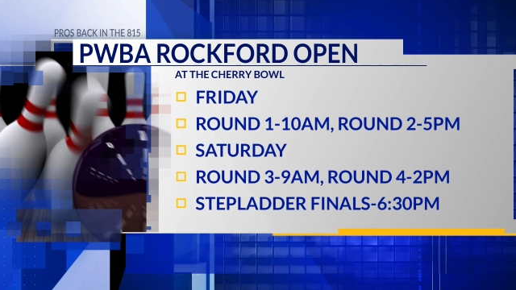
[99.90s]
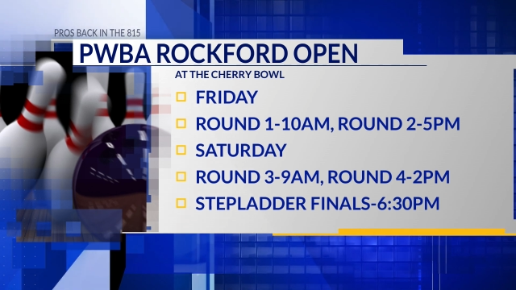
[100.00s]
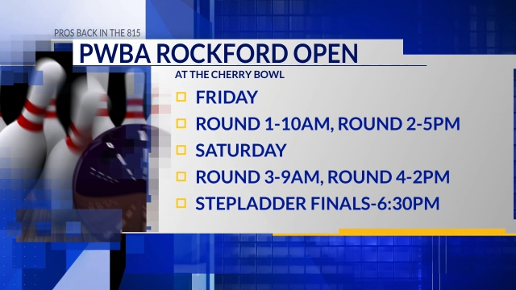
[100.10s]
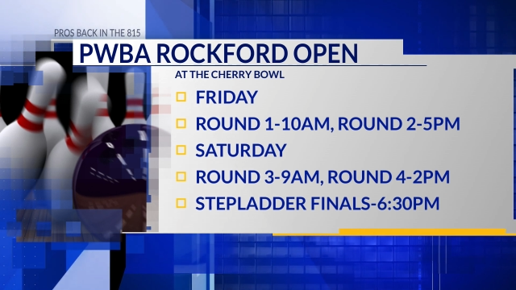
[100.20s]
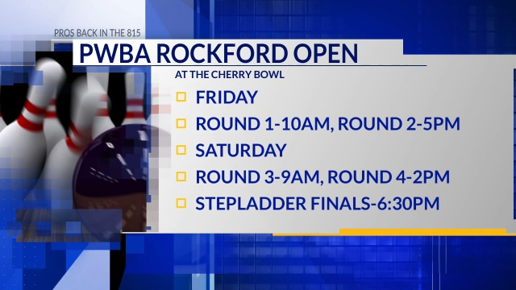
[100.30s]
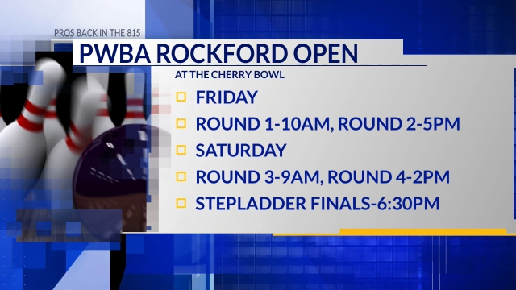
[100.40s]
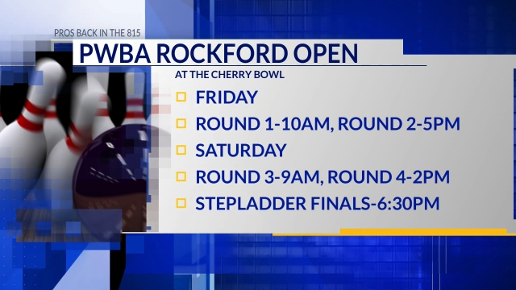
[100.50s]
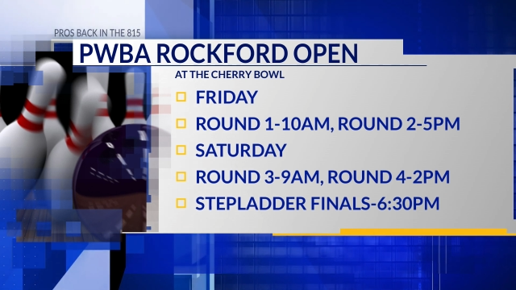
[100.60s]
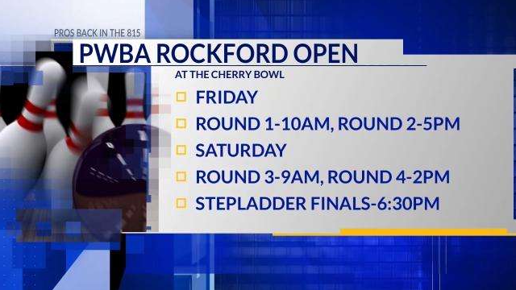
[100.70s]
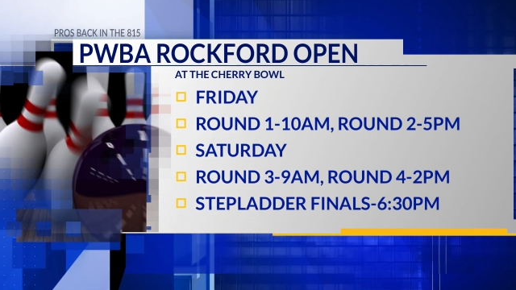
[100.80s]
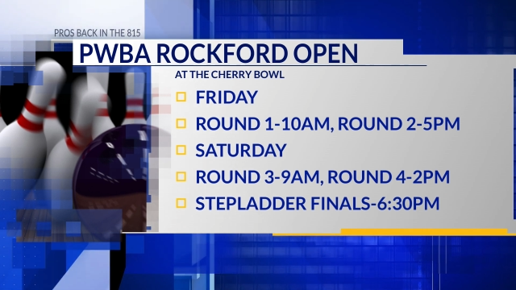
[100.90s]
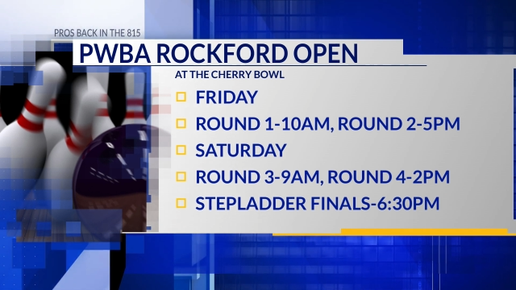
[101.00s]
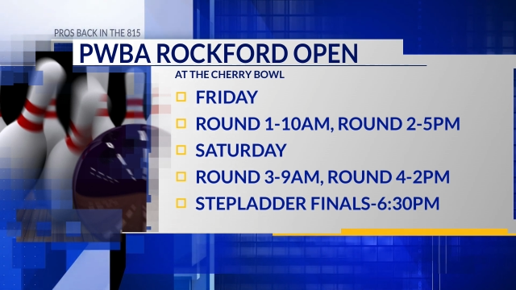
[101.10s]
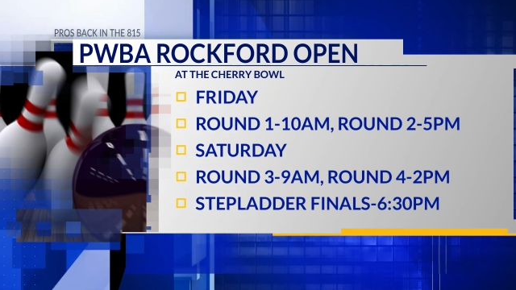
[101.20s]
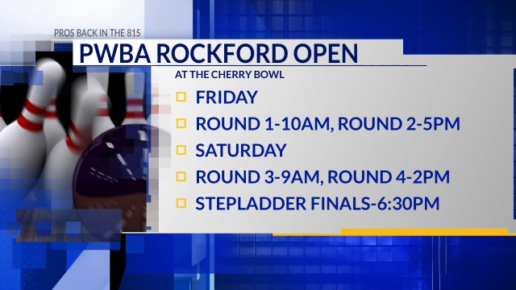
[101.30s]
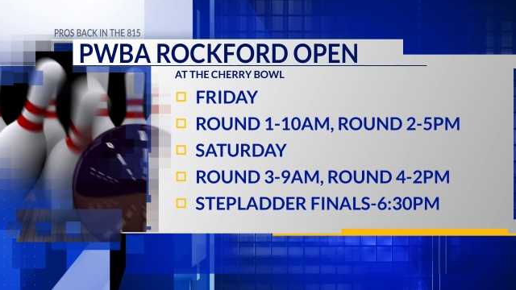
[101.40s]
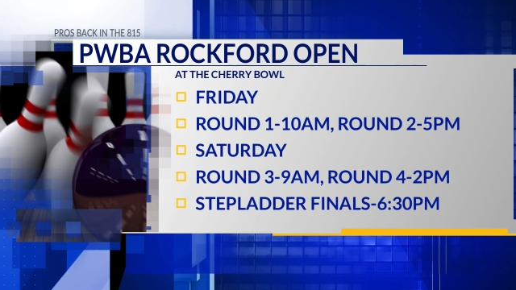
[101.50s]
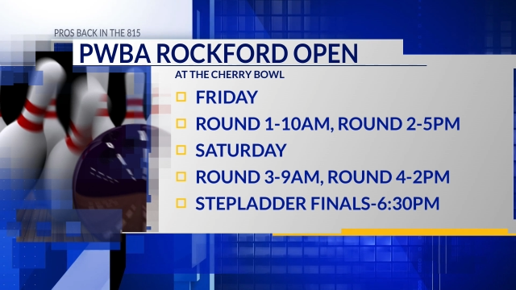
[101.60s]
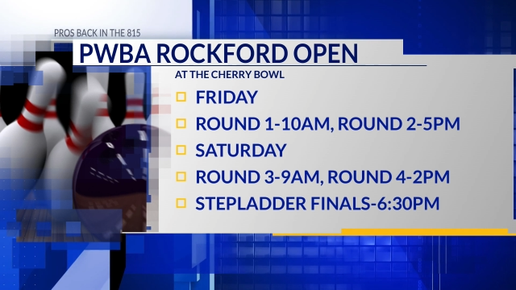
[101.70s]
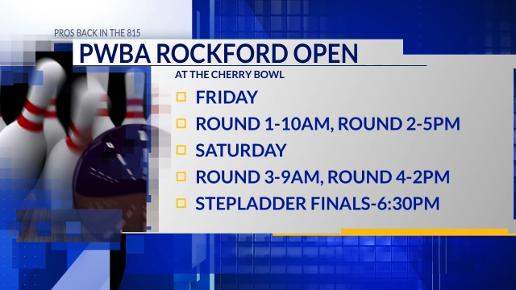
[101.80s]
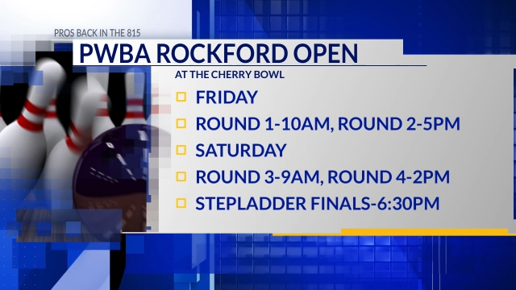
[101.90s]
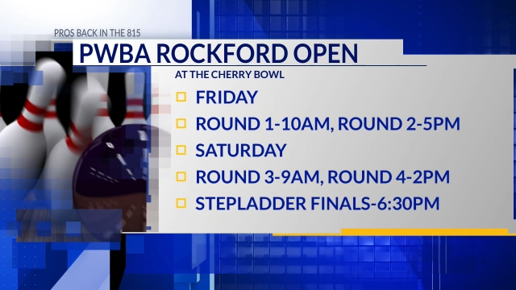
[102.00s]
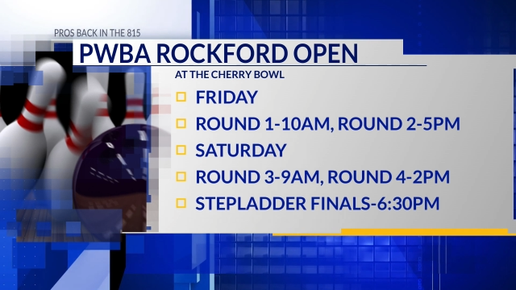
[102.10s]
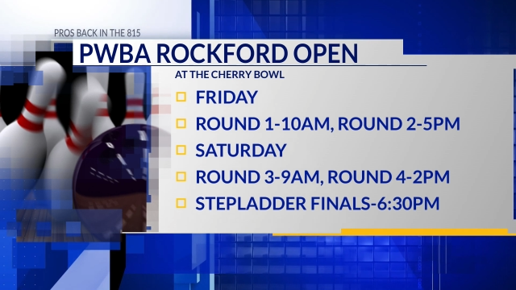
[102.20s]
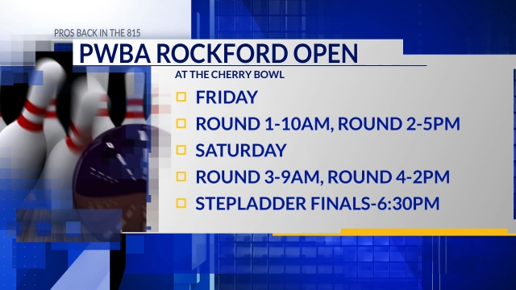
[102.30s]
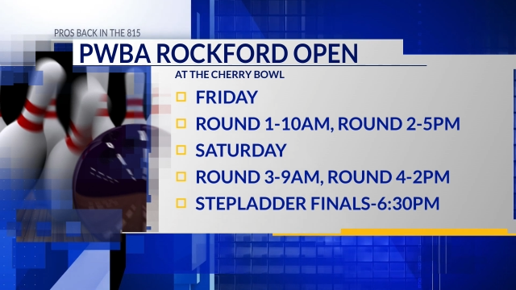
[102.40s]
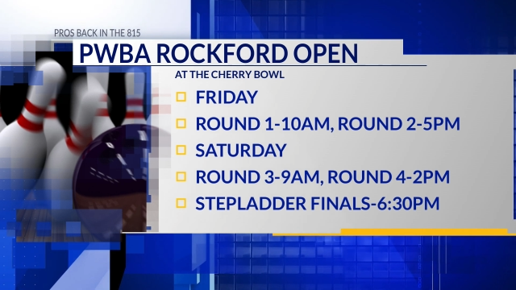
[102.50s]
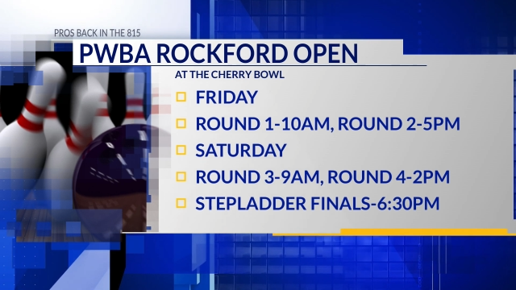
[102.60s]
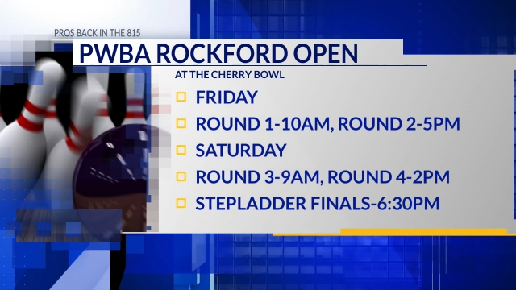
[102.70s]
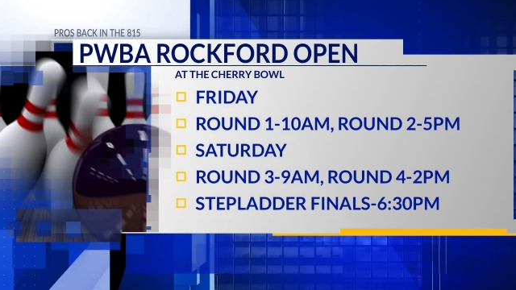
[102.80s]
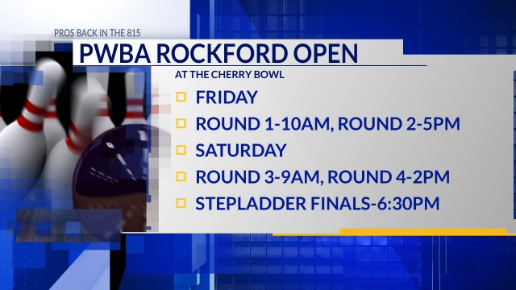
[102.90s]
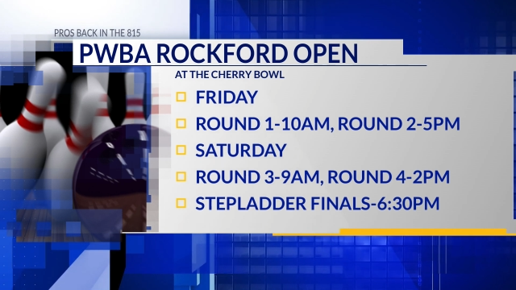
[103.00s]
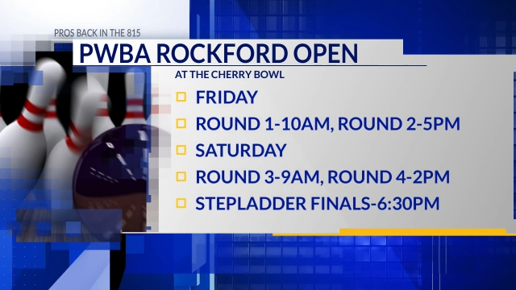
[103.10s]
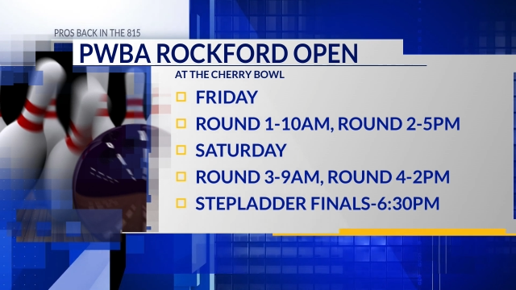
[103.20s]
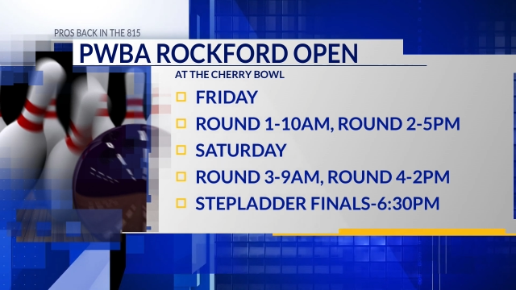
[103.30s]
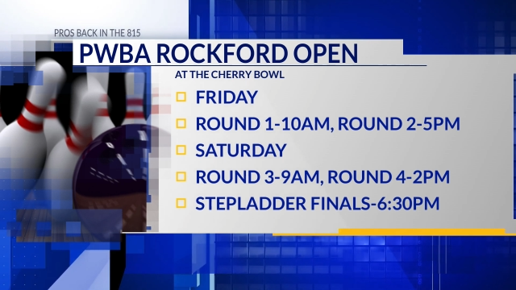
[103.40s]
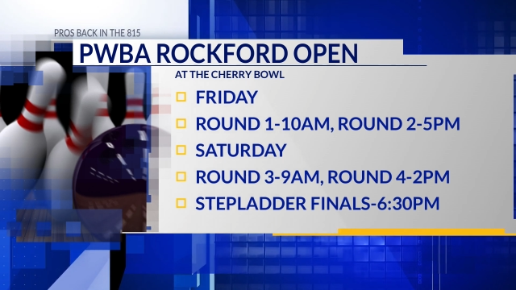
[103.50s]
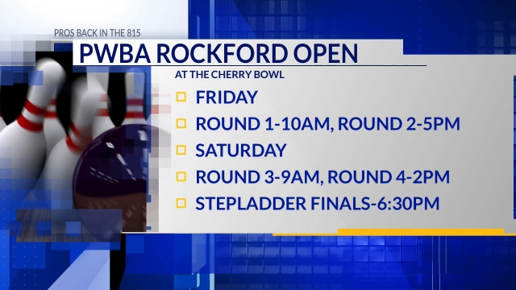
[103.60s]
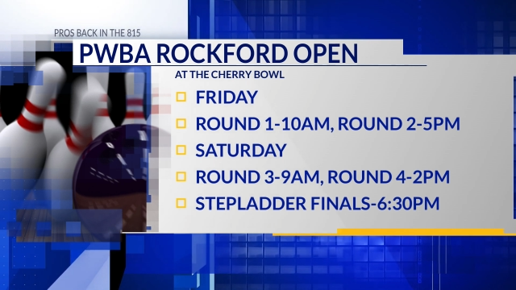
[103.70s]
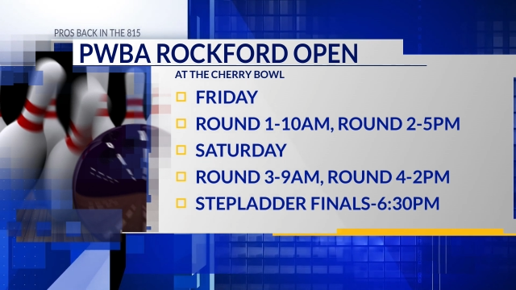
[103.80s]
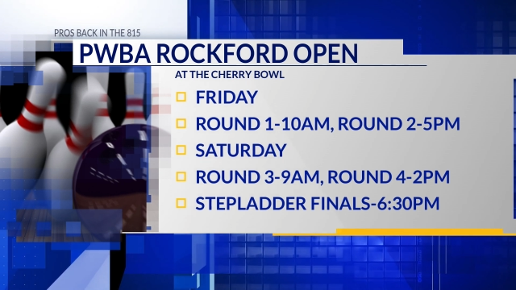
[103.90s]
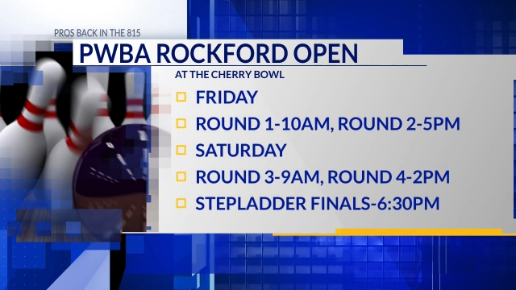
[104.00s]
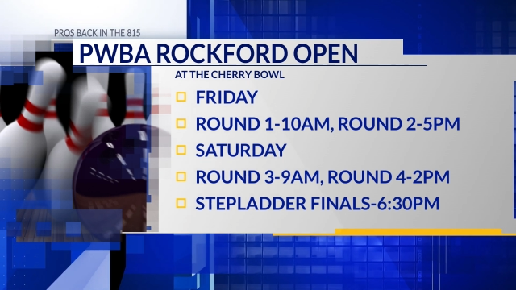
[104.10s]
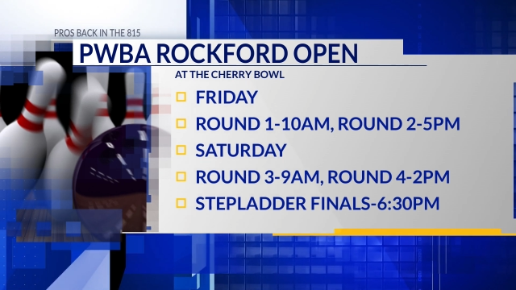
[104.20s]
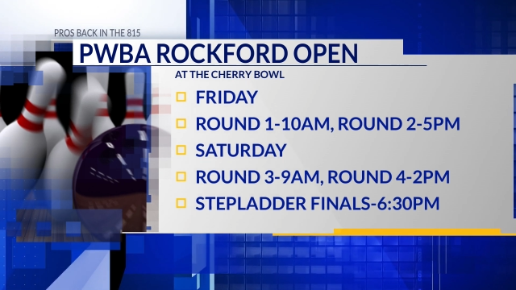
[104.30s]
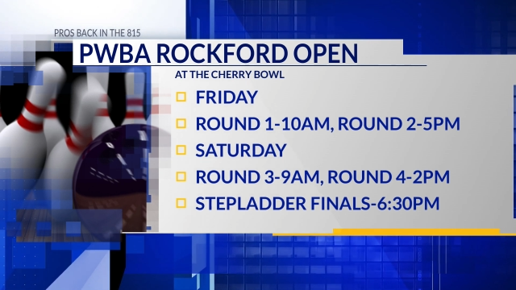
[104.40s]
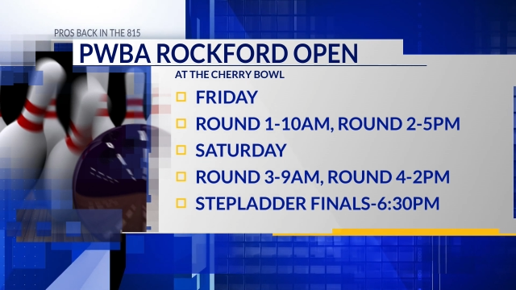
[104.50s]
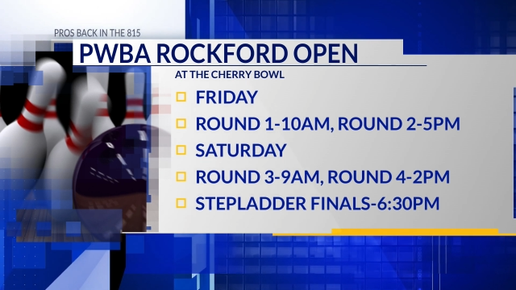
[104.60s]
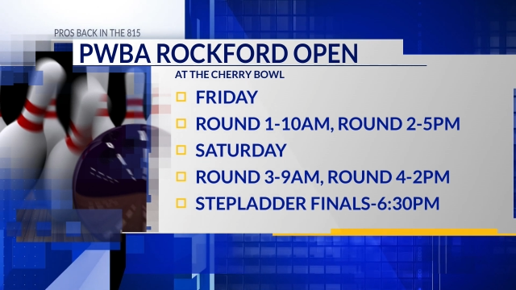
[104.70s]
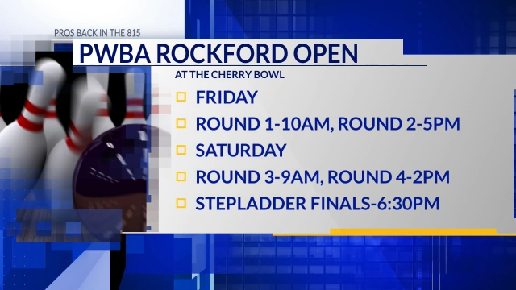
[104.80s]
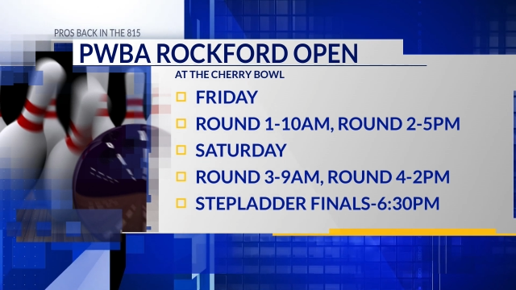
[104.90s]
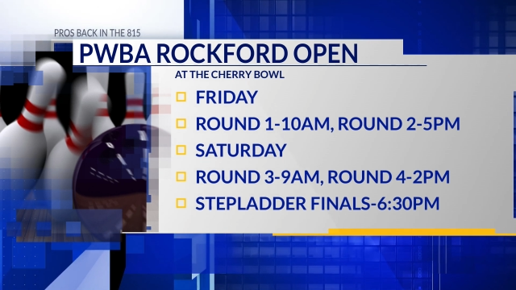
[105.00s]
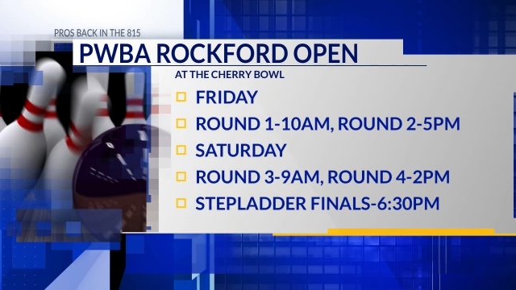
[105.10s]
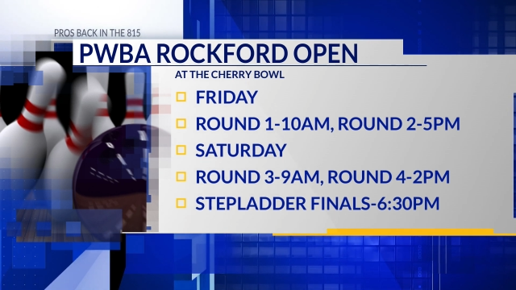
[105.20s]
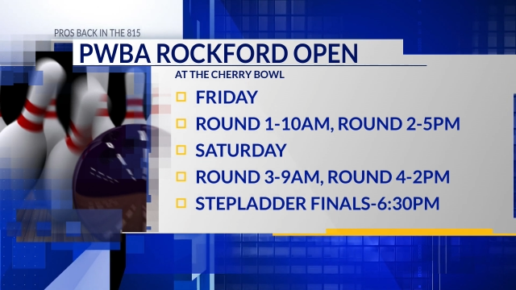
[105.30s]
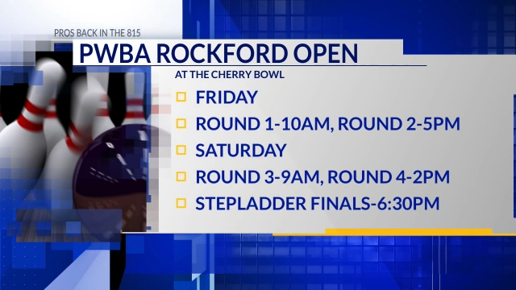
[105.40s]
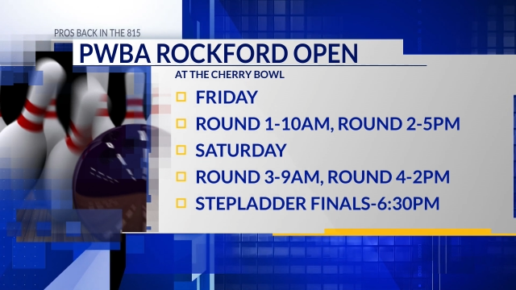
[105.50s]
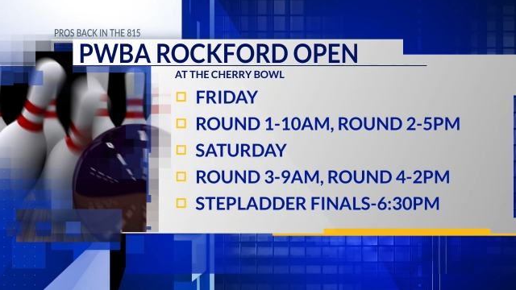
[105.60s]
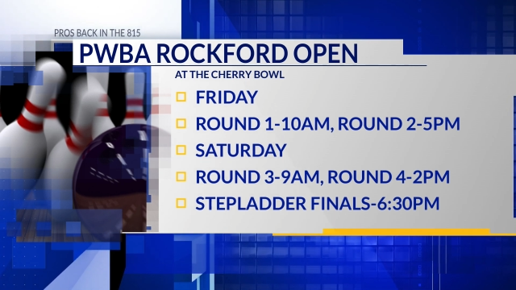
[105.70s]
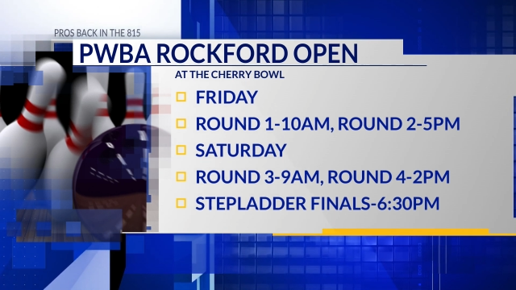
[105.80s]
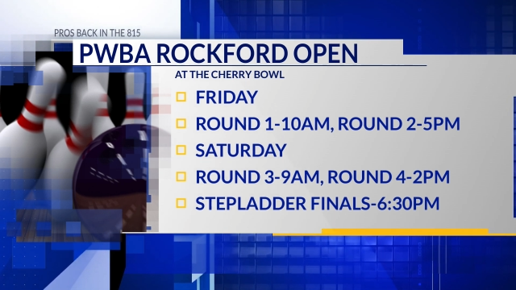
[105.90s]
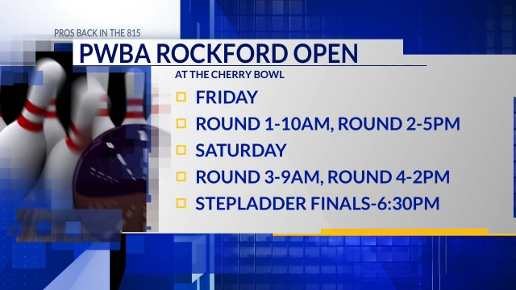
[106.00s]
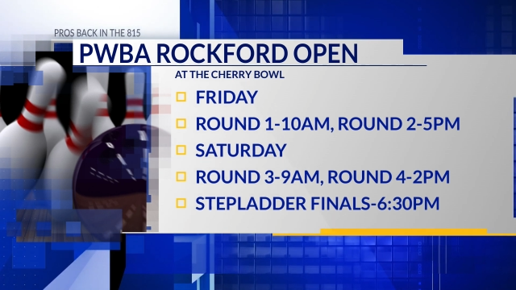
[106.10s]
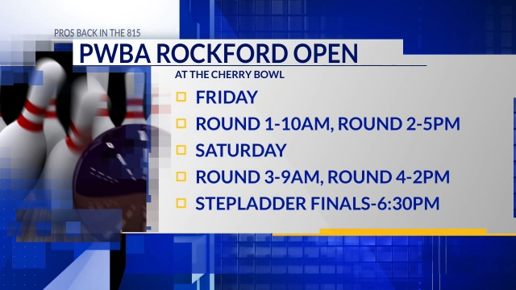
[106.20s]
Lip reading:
(no speaker visible)